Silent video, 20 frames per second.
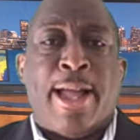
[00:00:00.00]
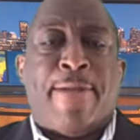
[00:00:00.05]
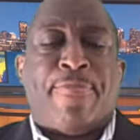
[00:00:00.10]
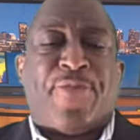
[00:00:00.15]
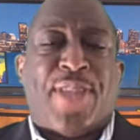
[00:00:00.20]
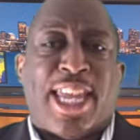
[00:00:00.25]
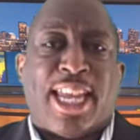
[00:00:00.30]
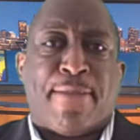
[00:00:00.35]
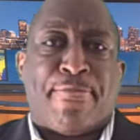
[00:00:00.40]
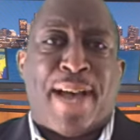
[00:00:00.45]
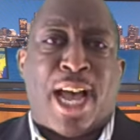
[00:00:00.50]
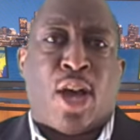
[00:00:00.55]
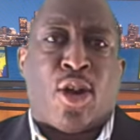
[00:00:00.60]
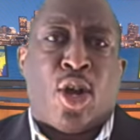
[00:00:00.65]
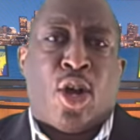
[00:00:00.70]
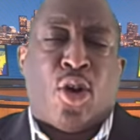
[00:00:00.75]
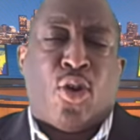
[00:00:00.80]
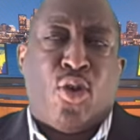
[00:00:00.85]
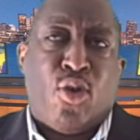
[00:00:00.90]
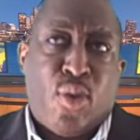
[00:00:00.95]
Think
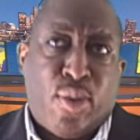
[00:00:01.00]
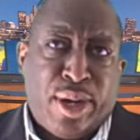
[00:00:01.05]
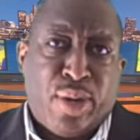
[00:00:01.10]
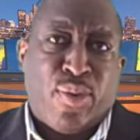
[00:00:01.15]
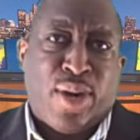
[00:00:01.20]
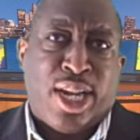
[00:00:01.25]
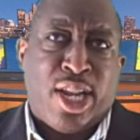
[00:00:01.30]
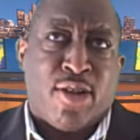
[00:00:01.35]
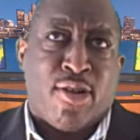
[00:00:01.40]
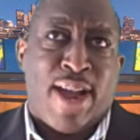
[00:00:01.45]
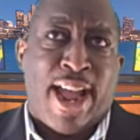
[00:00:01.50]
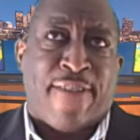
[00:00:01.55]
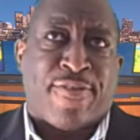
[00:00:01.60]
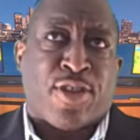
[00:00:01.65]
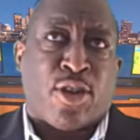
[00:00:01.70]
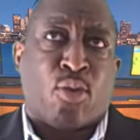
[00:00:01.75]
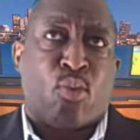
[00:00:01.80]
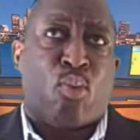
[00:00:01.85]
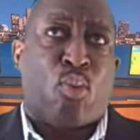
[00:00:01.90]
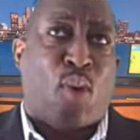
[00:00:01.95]
about who we really are
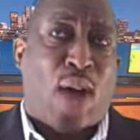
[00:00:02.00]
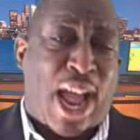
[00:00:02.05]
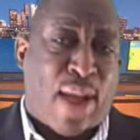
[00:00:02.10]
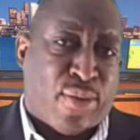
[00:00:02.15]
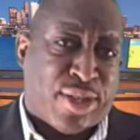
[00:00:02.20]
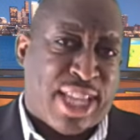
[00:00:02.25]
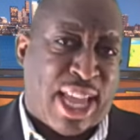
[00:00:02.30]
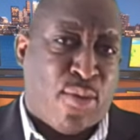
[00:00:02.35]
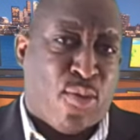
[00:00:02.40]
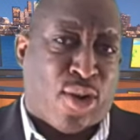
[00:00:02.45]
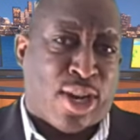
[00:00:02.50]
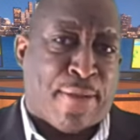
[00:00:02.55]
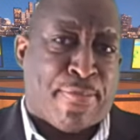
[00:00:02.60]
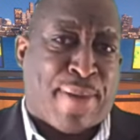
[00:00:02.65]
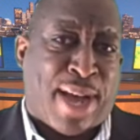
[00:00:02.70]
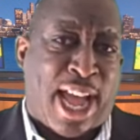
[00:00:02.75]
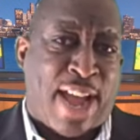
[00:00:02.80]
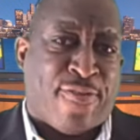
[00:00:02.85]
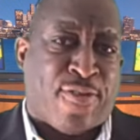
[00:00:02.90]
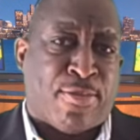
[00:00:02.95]
after, why would they want to
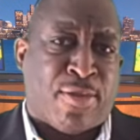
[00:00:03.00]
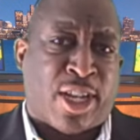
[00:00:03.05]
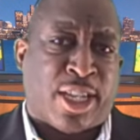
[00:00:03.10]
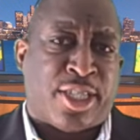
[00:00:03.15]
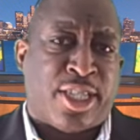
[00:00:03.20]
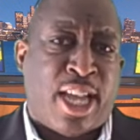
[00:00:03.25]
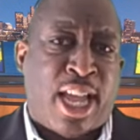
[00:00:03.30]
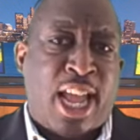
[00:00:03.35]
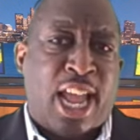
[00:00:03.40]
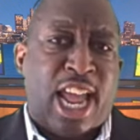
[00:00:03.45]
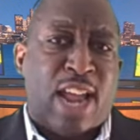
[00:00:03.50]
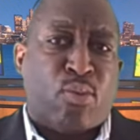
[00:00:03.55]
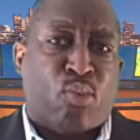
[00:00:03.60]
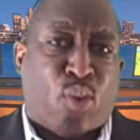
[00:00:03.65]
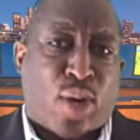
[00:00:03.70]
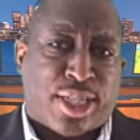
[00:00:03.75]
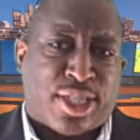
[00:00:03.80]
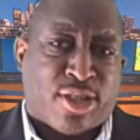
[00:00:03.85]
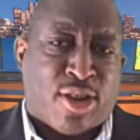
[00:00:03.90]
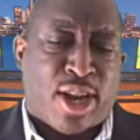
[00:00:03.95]
buy from us, and
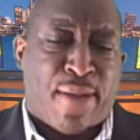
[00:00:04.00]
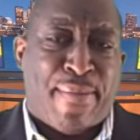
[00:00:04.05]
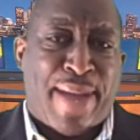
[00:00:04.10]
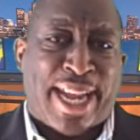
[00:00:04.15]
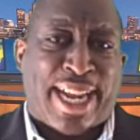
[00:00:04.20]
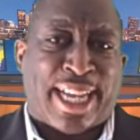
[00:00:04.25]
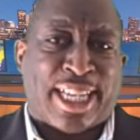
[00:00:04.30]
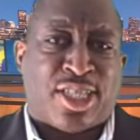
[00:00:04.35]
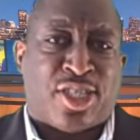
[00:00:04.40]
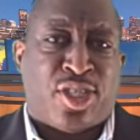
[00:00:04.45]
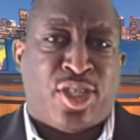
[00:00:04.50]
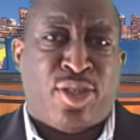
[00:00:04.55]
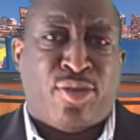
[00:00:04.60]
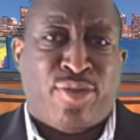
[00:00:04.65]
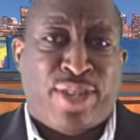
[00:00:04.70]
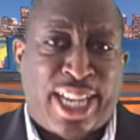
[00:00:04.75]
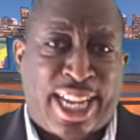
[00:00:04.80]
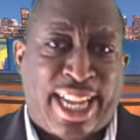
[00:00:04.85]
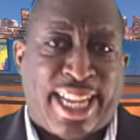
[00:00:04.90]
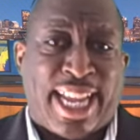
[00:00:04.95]
what's going to make us
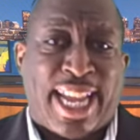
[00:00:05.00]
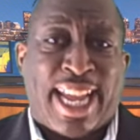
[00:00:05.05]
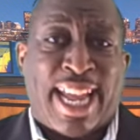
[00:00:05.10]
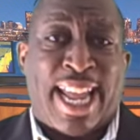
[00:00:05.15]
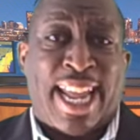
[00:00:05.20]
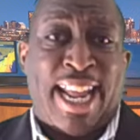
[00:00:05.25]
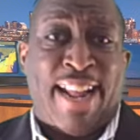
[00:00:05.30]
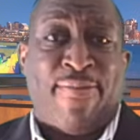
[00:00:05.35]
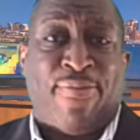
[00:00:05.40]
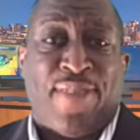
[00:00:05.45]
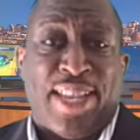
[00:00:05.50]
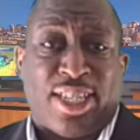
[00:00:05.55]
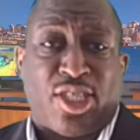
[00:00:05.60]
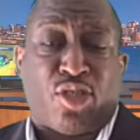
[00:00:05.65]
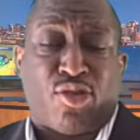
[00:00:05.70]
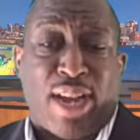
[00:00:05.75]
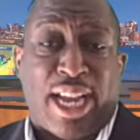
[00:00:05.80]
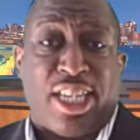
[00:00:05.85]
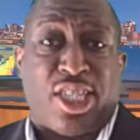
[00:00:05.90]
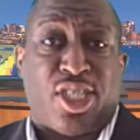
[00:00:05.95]
unique in this
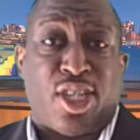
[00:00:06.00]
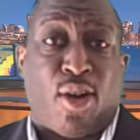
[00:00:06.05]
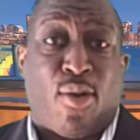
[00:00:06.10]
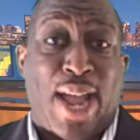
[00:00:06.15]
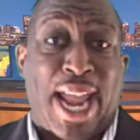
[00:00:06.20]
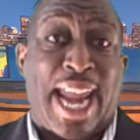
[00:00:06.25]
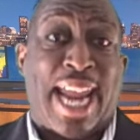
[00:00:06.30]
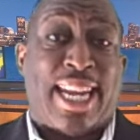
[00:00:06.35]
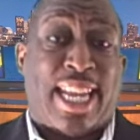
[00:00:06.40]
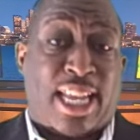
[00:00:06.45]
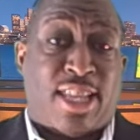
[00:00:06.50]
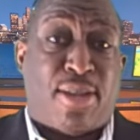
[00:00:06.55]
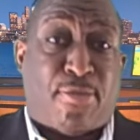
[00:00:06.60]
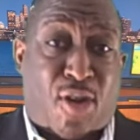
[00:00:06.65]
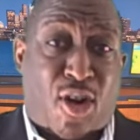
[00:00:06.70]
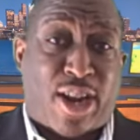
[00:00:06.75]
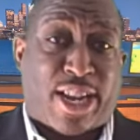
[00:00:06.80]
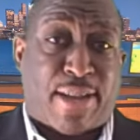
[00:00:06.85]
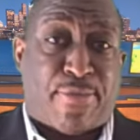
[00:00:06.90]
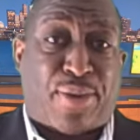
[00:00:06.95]
trade show and in the
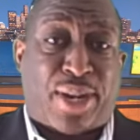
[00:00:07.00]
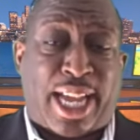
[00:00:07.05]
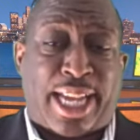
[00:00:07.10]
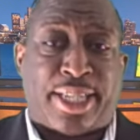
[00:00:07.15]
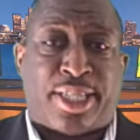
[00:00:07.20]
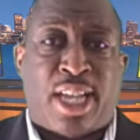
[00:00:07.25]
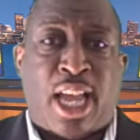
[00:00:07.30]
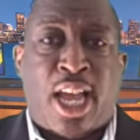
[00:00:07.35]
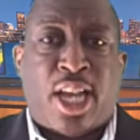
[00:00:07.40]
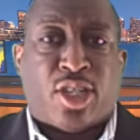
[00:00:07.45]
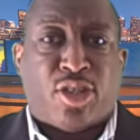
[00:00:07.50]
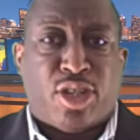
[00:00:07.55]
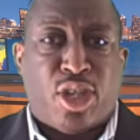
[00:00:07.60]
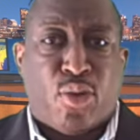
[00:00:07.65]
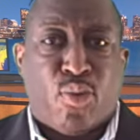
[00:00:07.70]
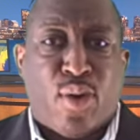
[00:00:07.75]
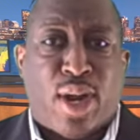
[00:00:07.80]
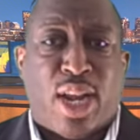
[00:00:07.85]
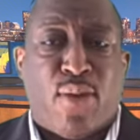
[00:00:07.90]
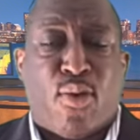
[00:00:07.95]
marketplace. So you
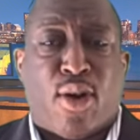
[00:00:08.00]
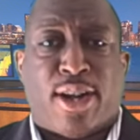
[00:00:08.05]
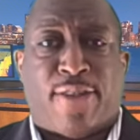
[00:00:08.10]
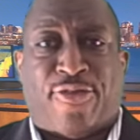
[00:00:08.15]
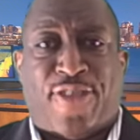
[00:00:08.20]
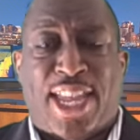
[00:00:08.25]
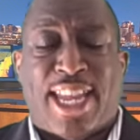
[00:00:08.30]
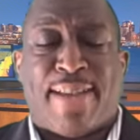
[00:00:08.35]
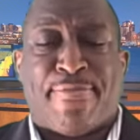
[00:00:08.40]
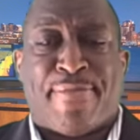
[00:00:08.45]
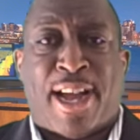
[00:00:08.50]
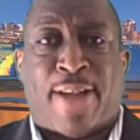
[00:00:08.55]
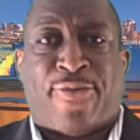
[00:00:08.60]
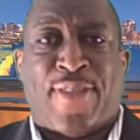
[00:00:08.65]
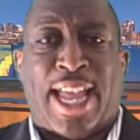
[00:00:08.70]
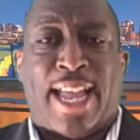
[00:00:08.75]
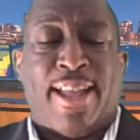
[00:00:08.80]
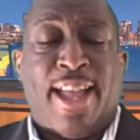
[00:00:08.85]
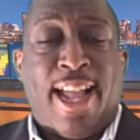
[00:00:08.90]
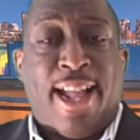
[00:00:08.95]
really want to think about
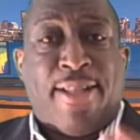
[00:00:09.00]
that.